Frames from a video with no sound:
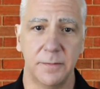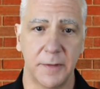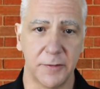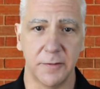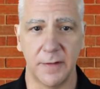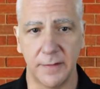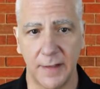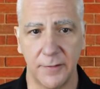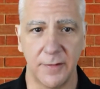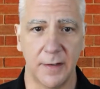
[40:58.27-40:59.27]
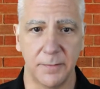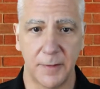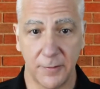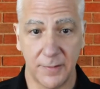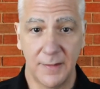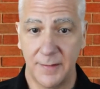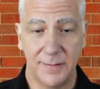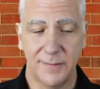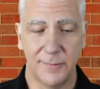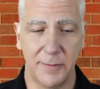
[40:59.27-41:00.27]
Make sure that that's not, because
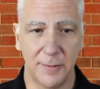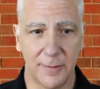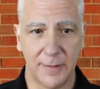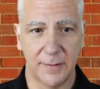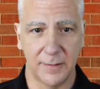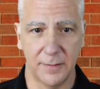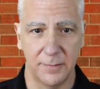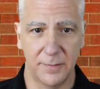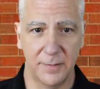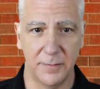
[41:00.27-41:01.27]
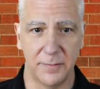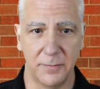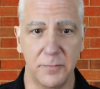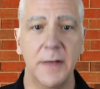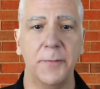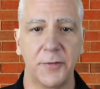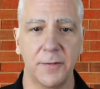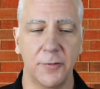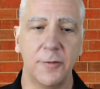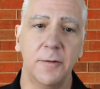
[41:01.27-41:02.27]
when you look at the MIPS
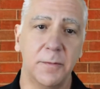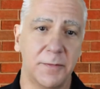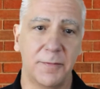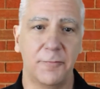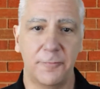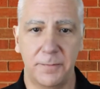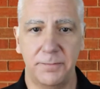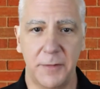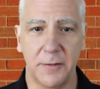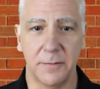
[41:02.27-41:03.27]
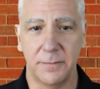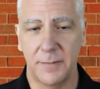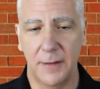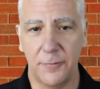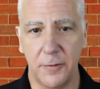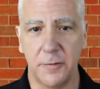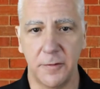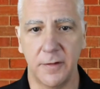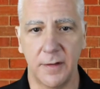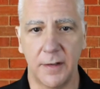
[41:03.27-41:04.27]
consumed, if you're
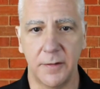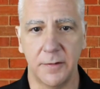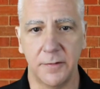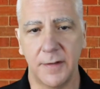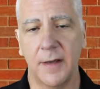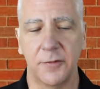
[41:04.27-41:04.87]
doing an audio task,